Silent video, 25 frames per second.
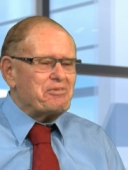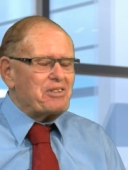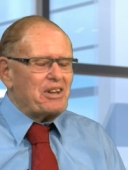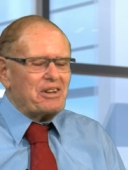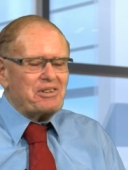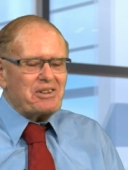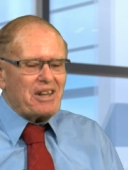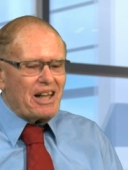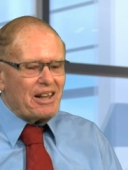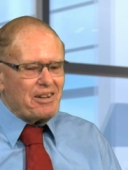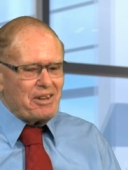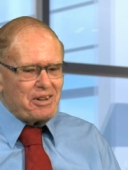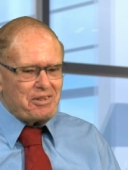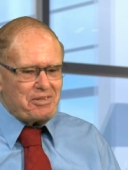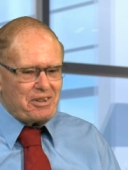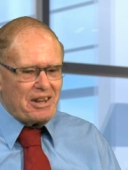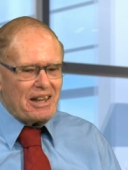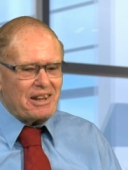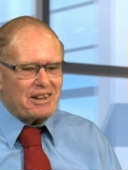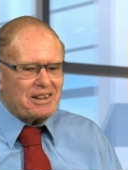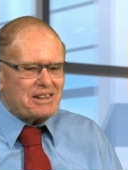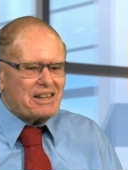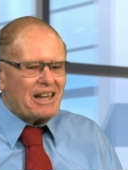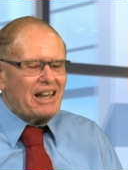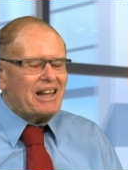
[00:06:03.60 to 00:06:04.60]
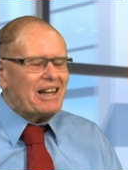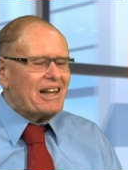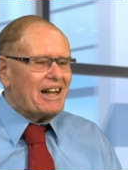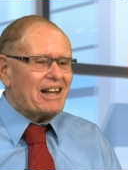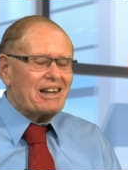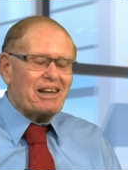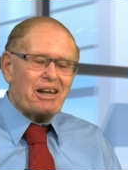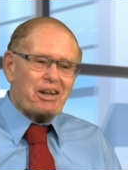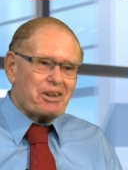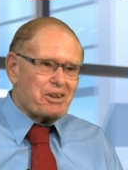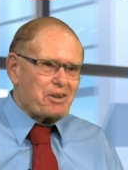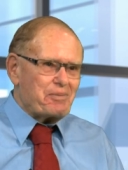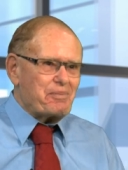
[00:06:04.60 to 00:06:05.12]
and I felt a
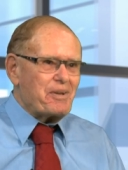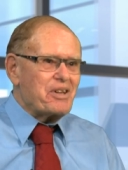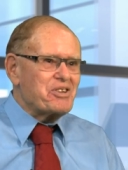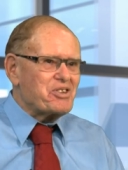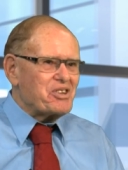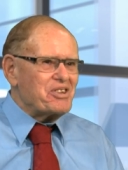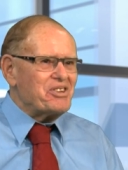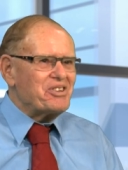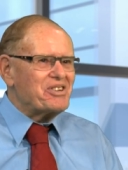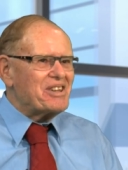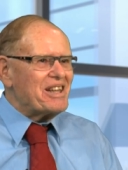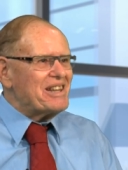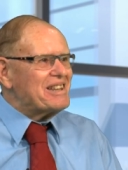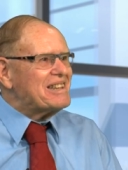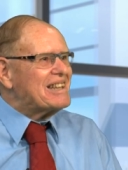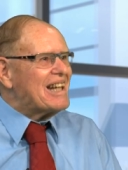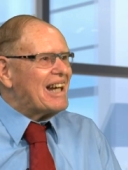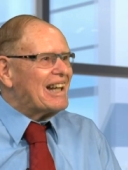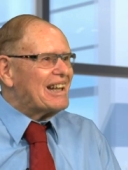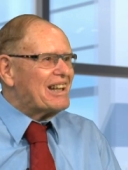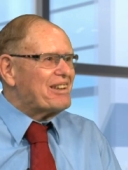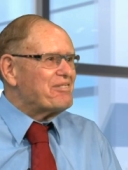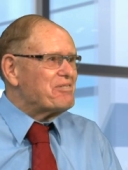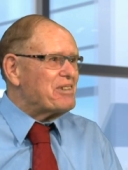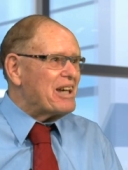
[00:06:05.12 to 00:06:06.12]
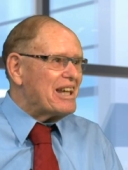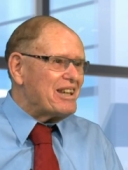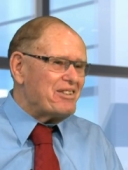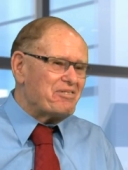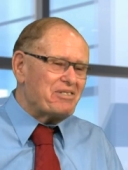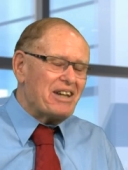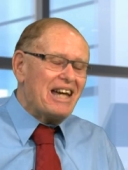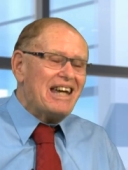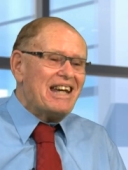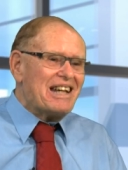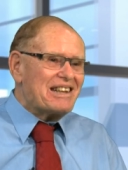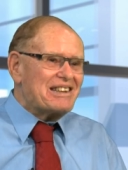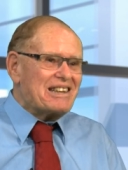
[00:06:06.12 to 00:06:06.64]
lot of missions in Tel Aviv.
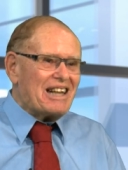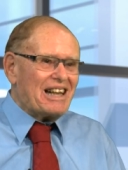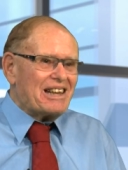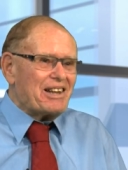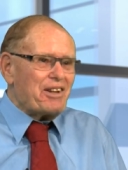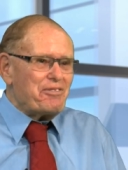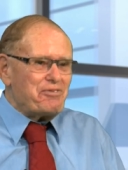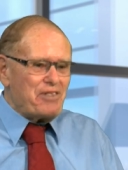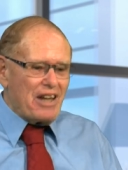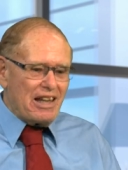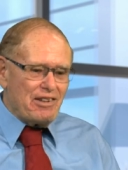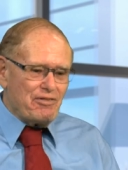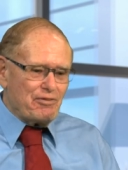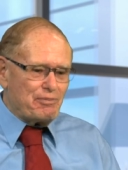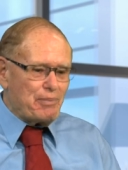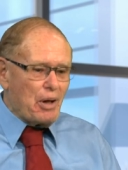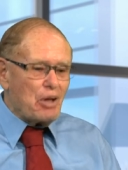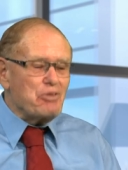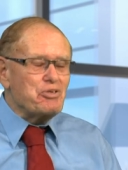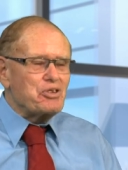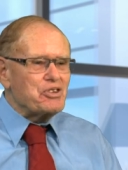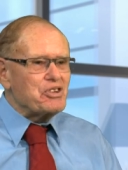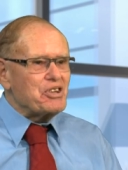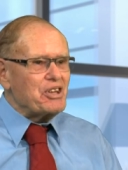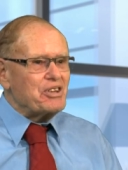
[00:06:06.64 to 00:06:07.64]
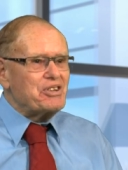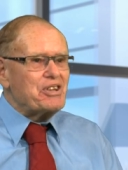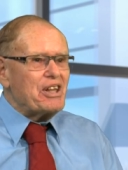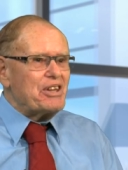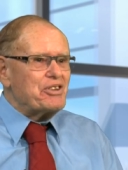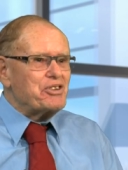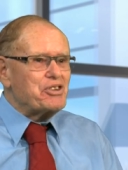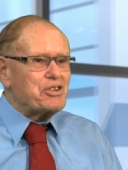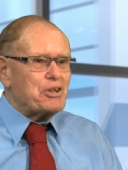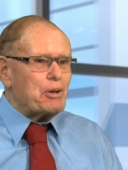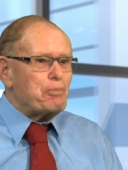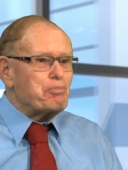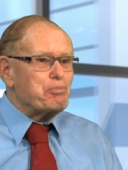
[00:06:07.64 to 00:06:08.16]
Tel Aviv boasts that
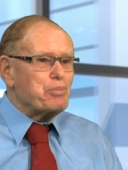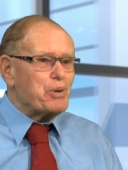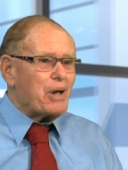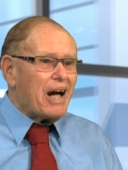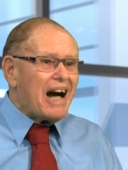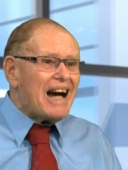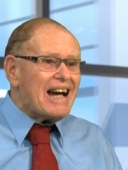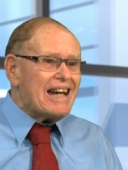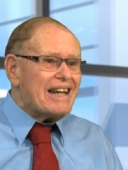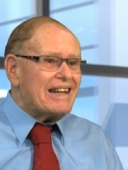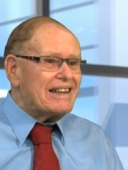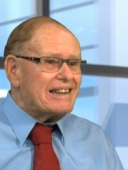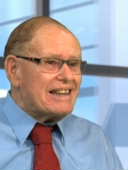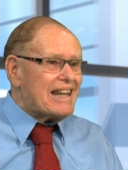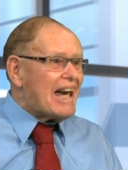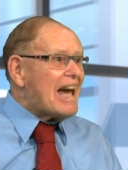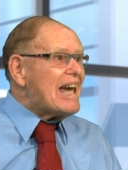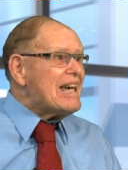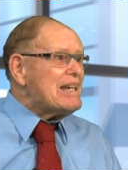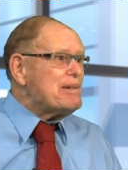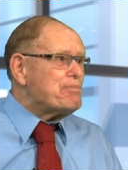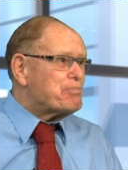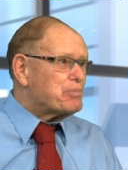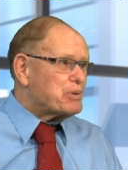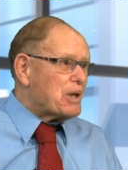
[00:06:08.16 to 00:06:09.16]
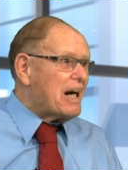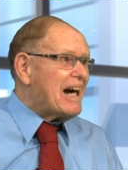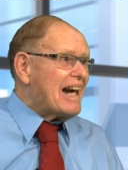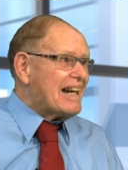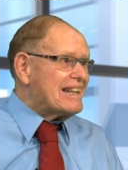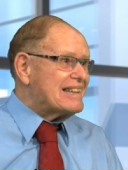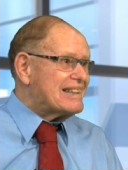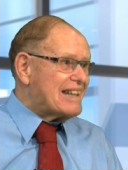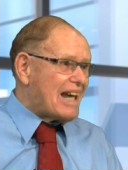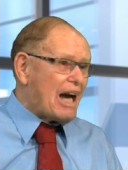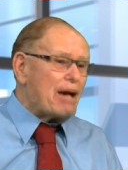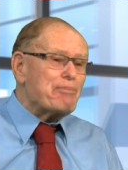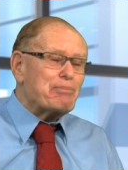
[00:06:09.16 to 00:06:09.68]
it's the pride, gay
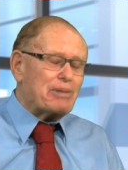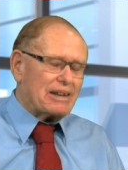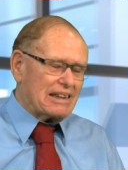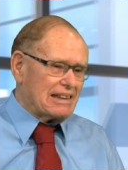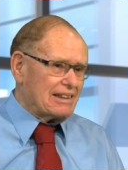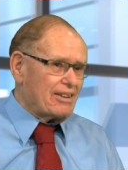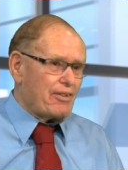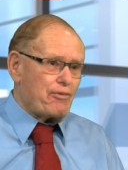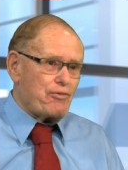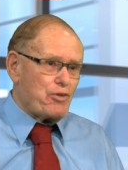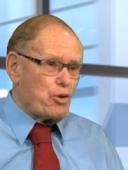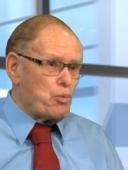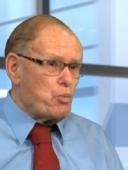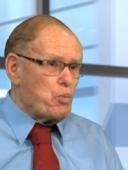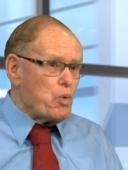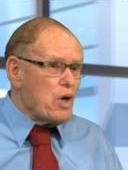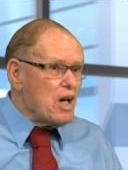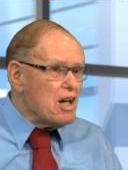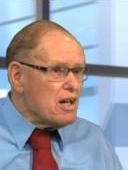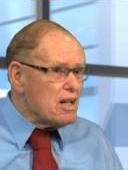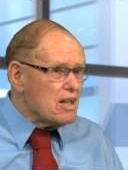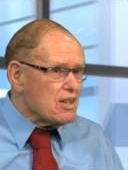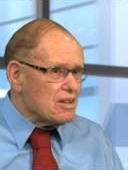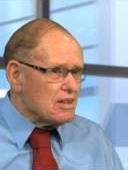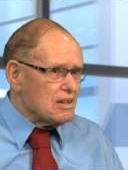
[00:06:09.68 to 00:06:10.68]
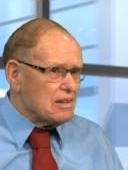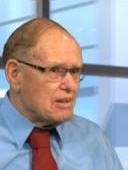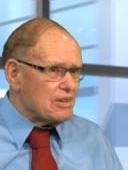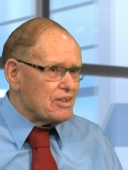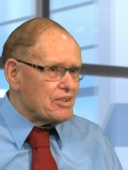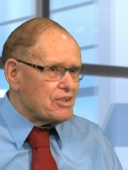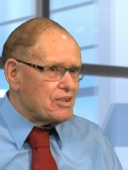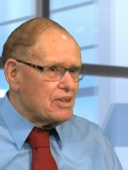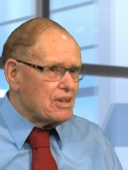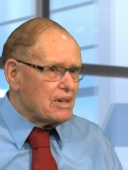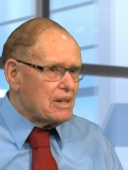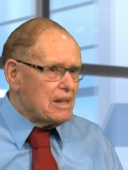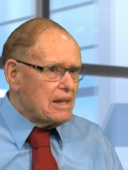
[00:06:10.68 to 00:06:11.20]
pride capital of the world.